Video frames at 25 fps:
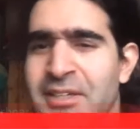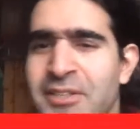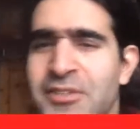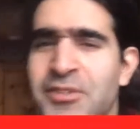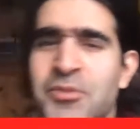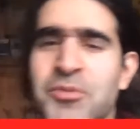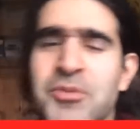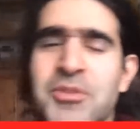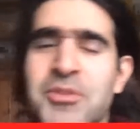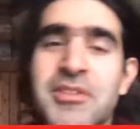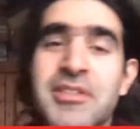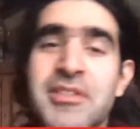
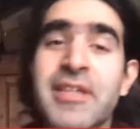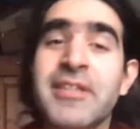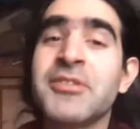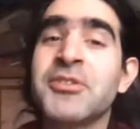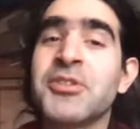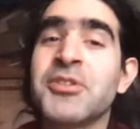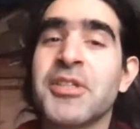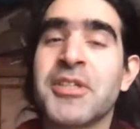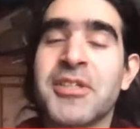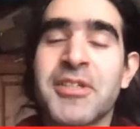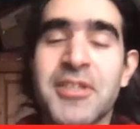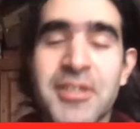So
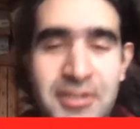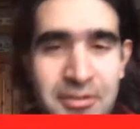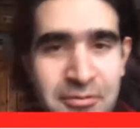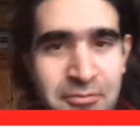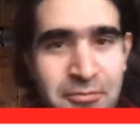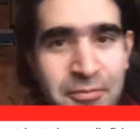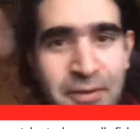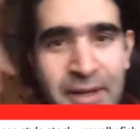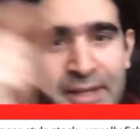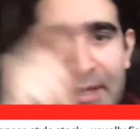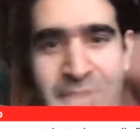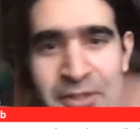Dashi,
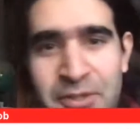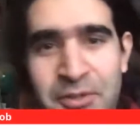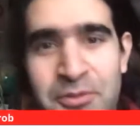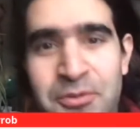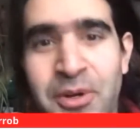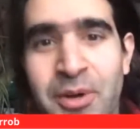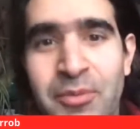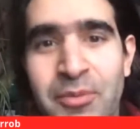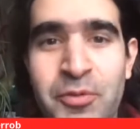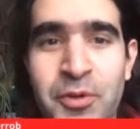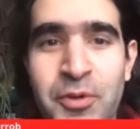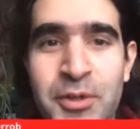thank
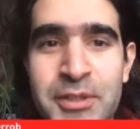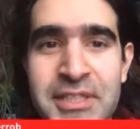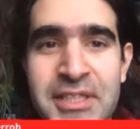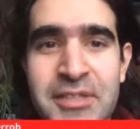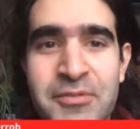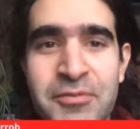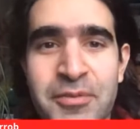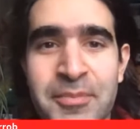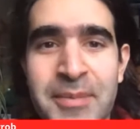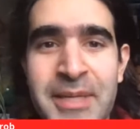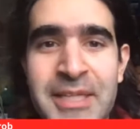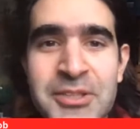you, Rob, for the
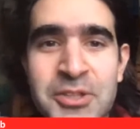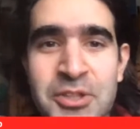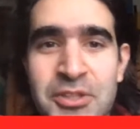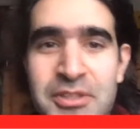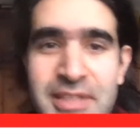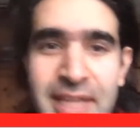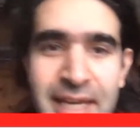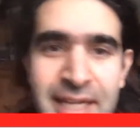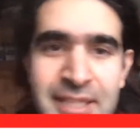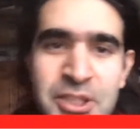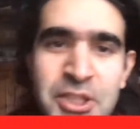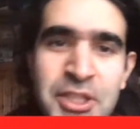
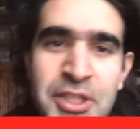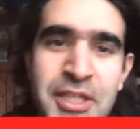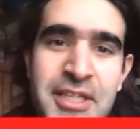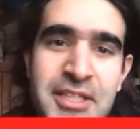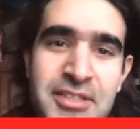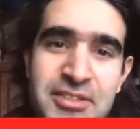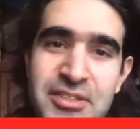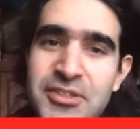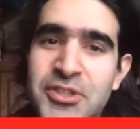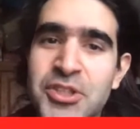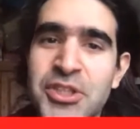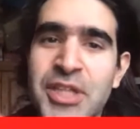information. Dashi
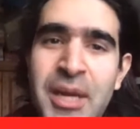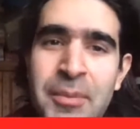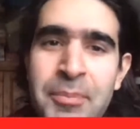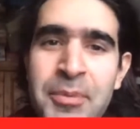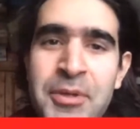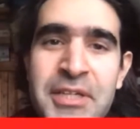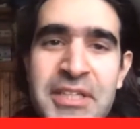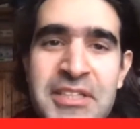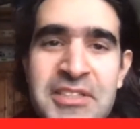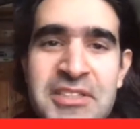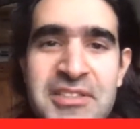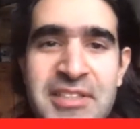is a
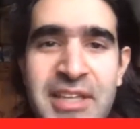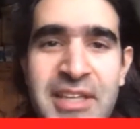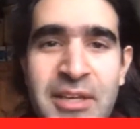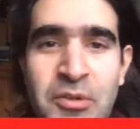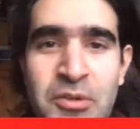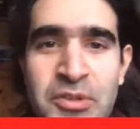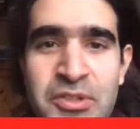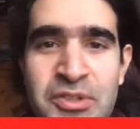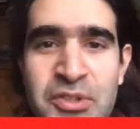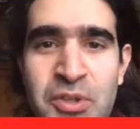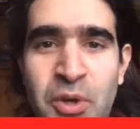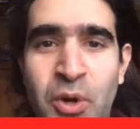
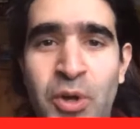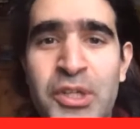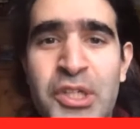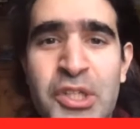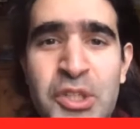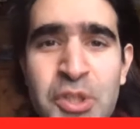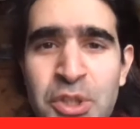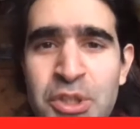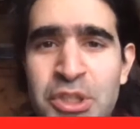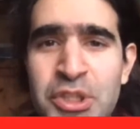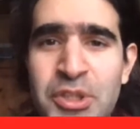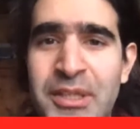Japanese-style
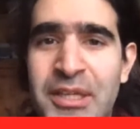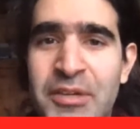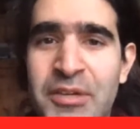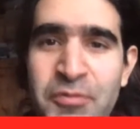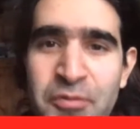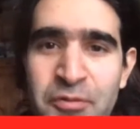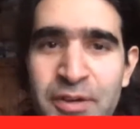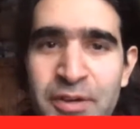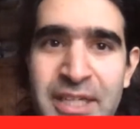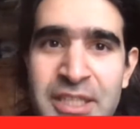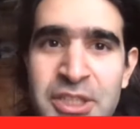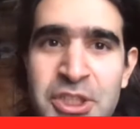stock, usually
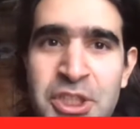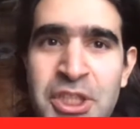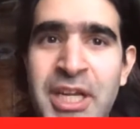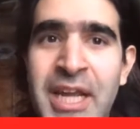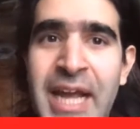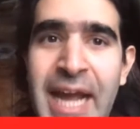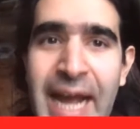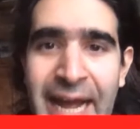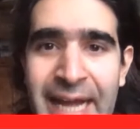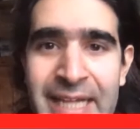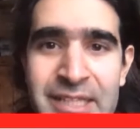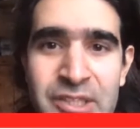fish
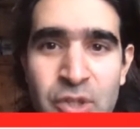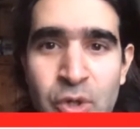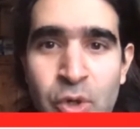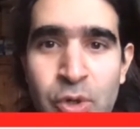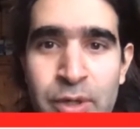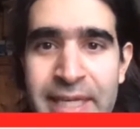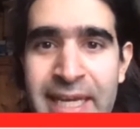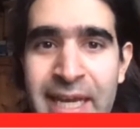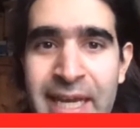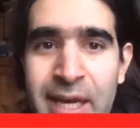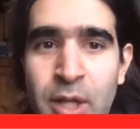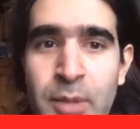and
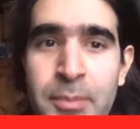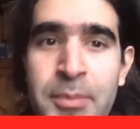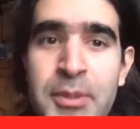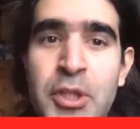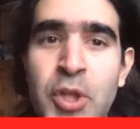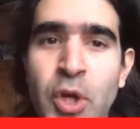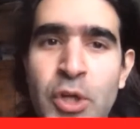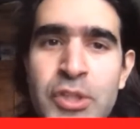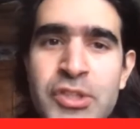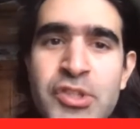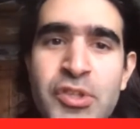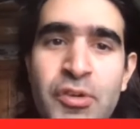or
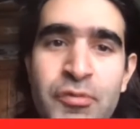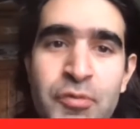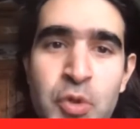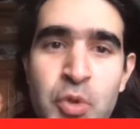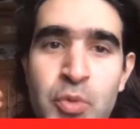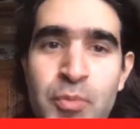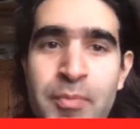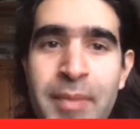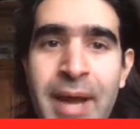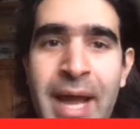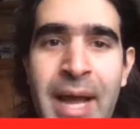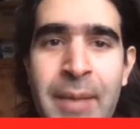kelp. Lots
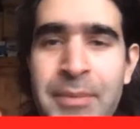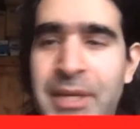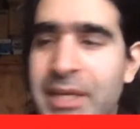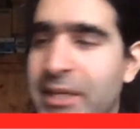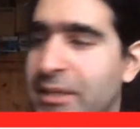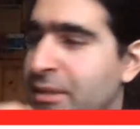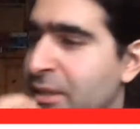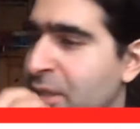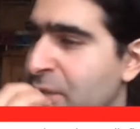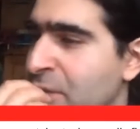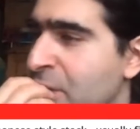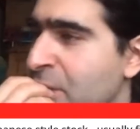of
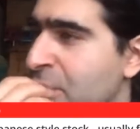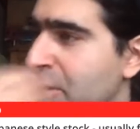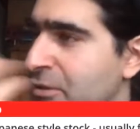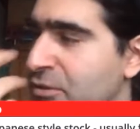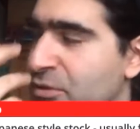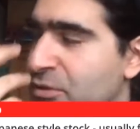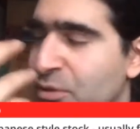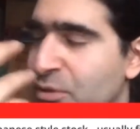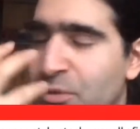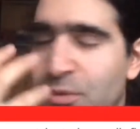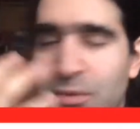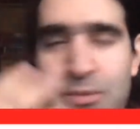umami.
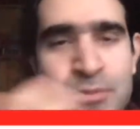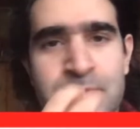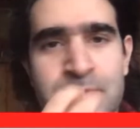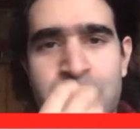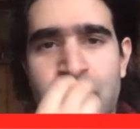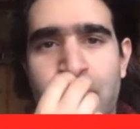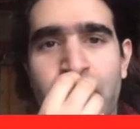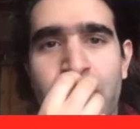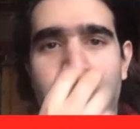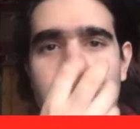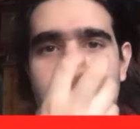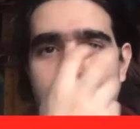So
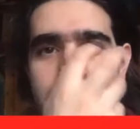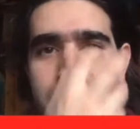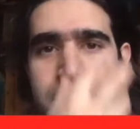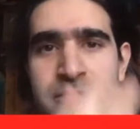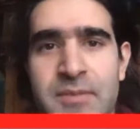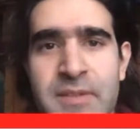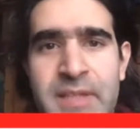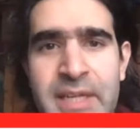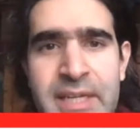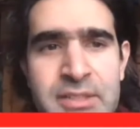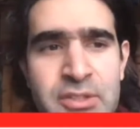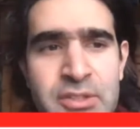
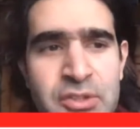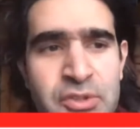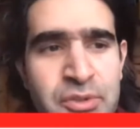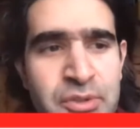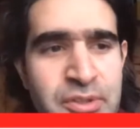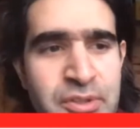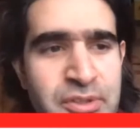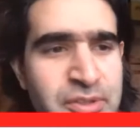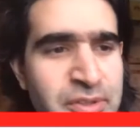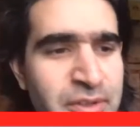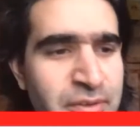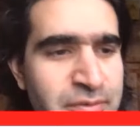that
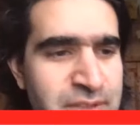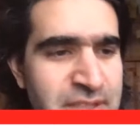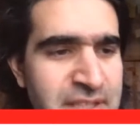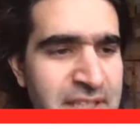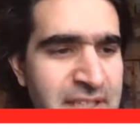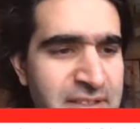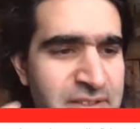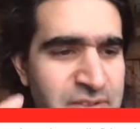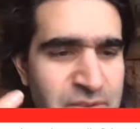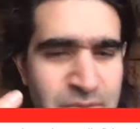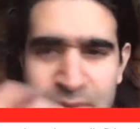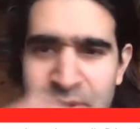sort of
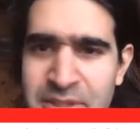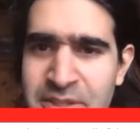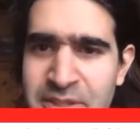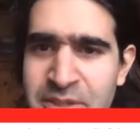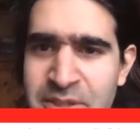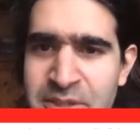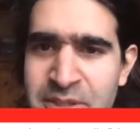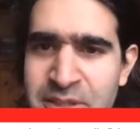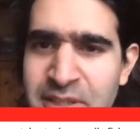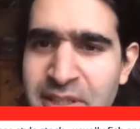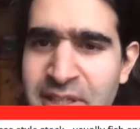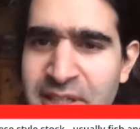taste,
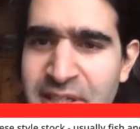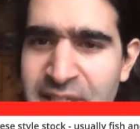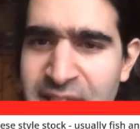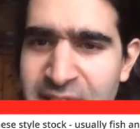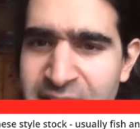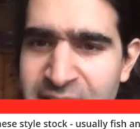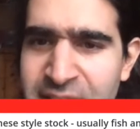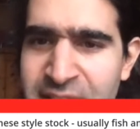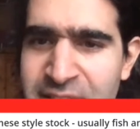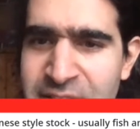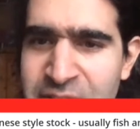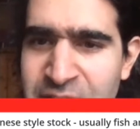which
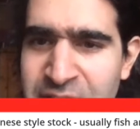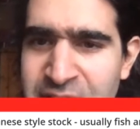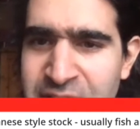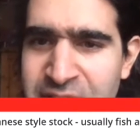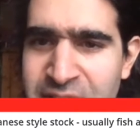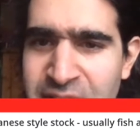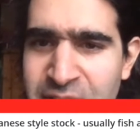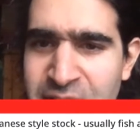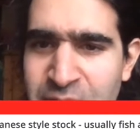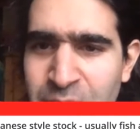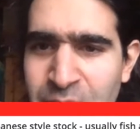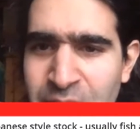je ne
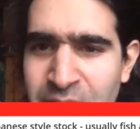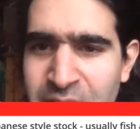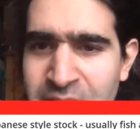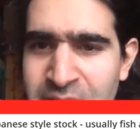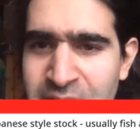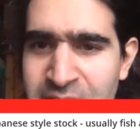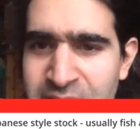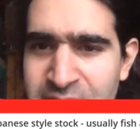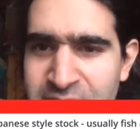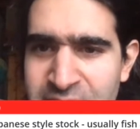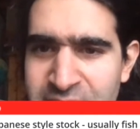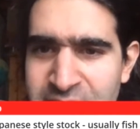sais
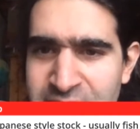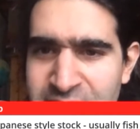quoi.